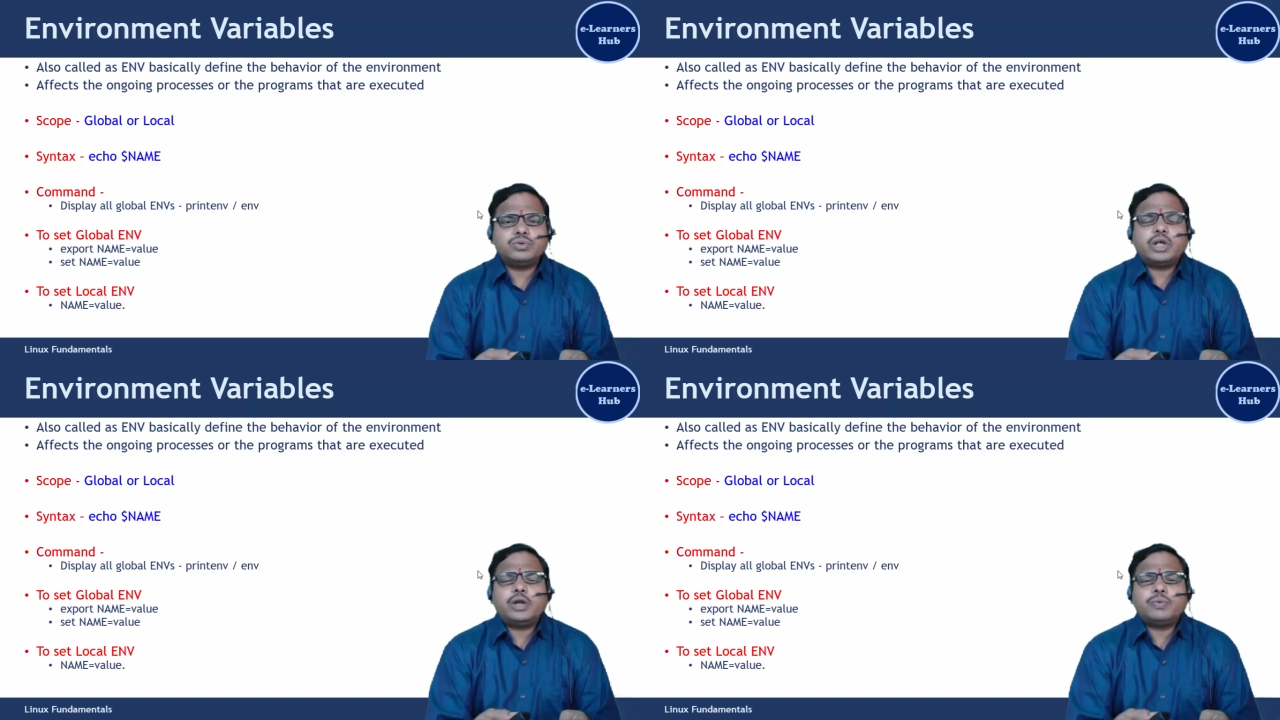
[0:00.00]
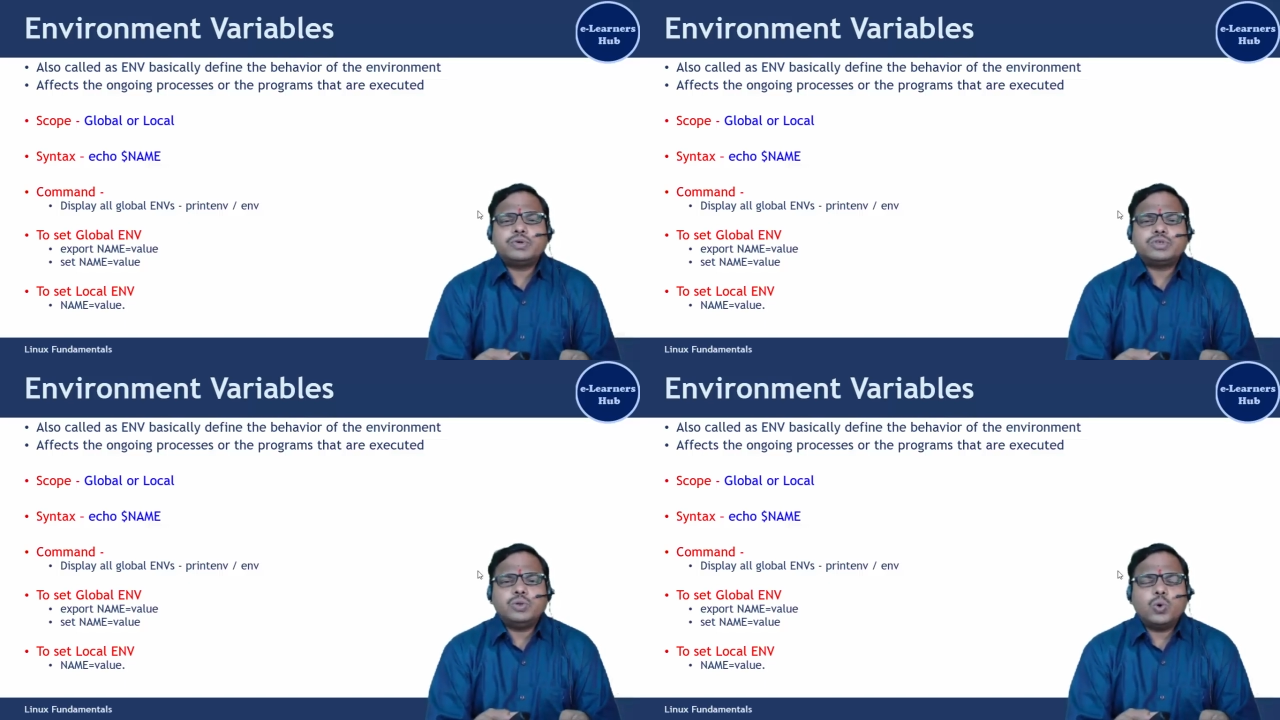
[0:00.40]
So that
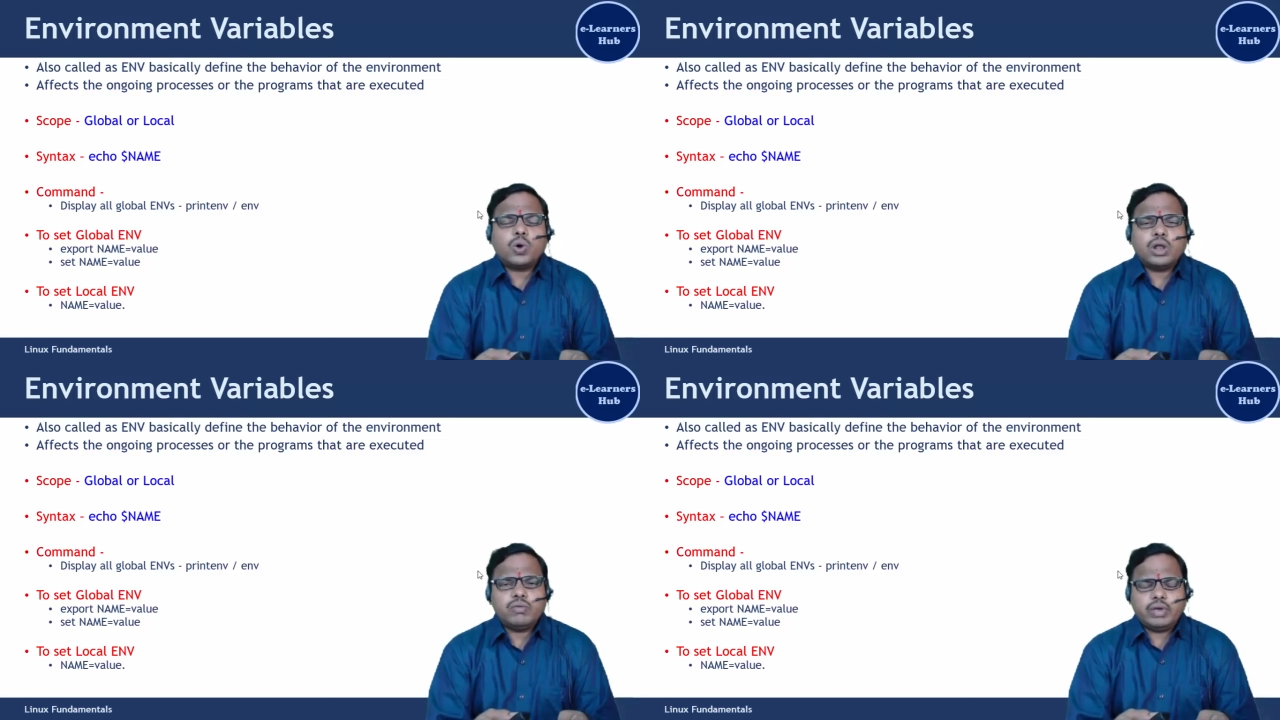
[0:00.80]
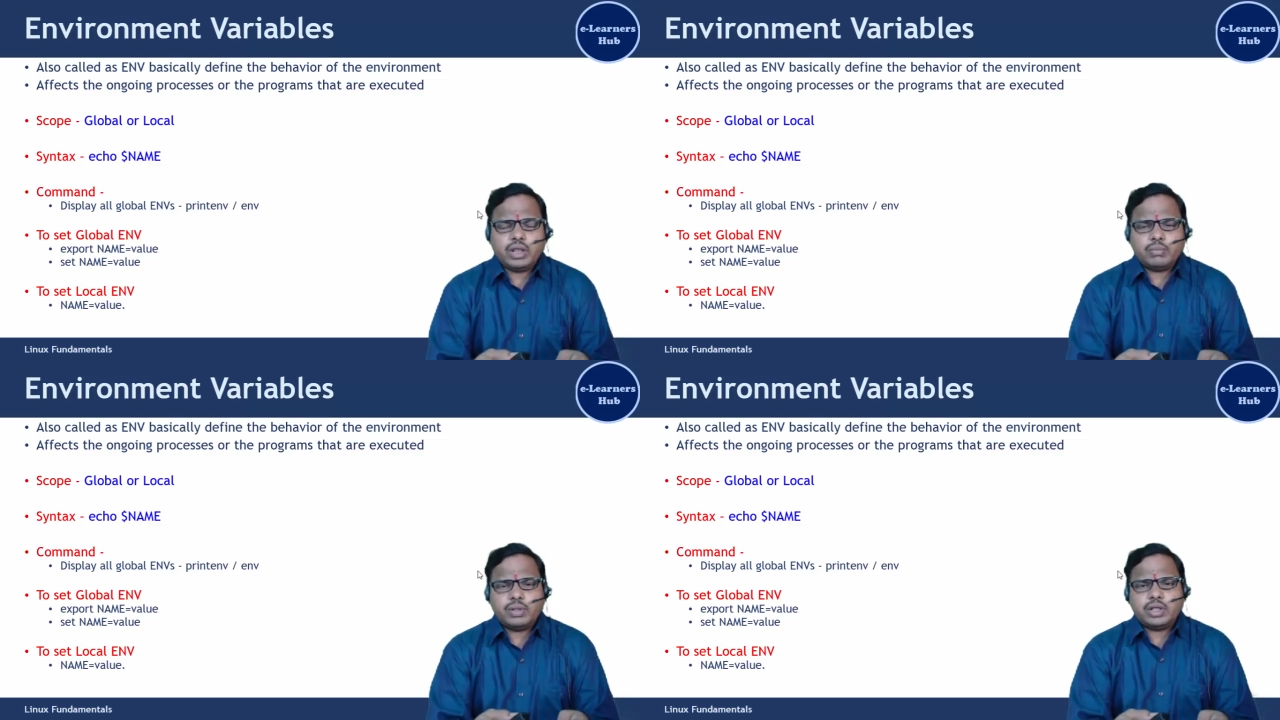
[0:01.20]
was a local
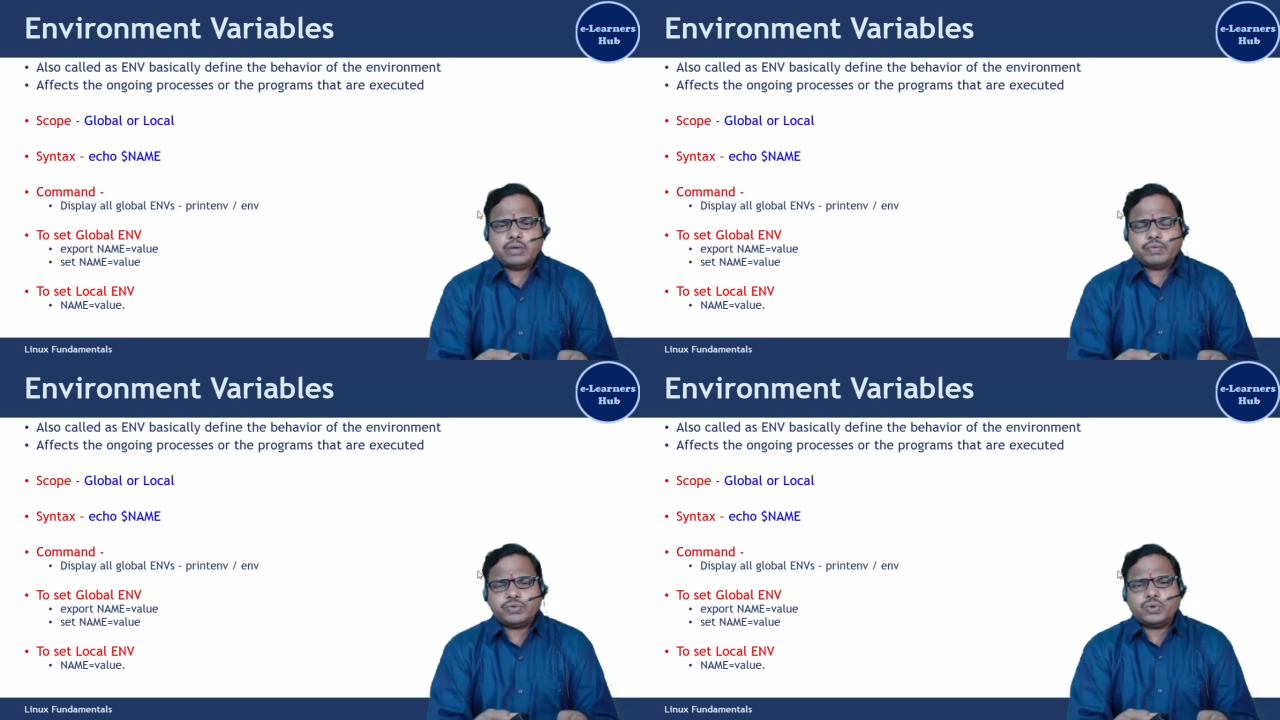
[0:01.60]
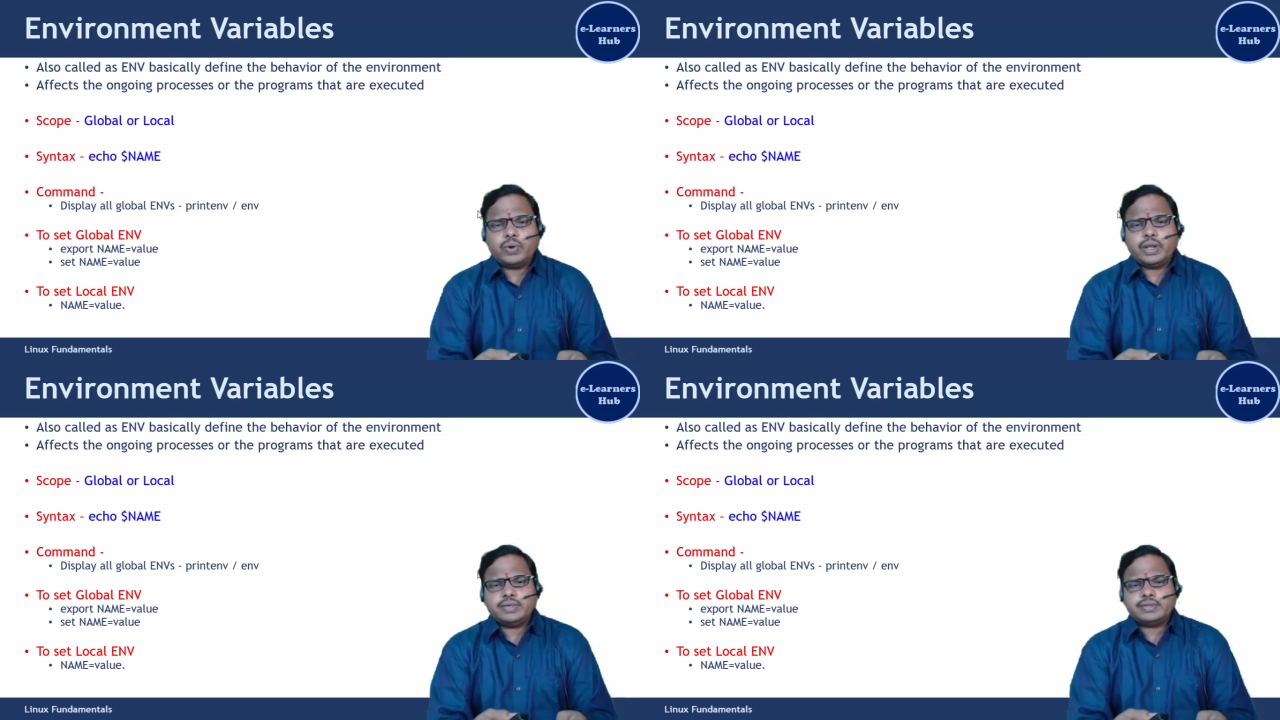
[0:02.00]
variable that we saw an